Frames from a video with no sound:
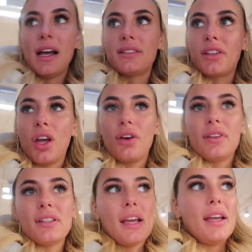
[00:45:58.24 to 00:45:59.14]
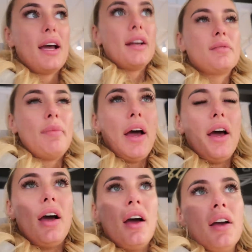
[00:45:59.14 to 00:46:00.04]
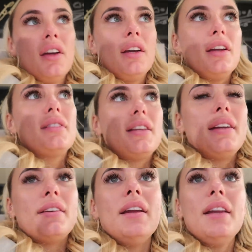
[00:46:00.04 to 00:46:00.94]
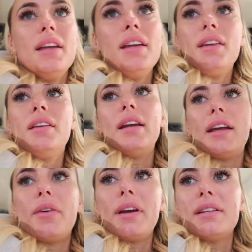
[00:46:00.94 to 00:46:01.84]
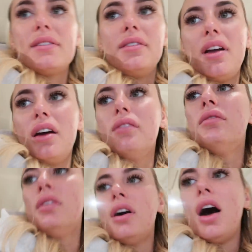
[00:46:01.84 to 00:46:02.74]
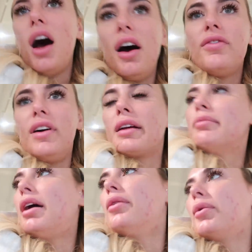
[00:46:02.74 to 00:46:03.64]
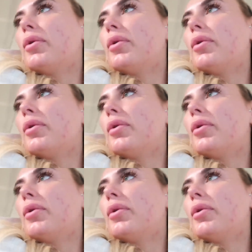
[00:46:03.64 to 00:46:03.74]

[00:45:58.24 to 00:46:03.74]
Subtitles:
at security as per. He said, any liquids? No, whole fucking bottle of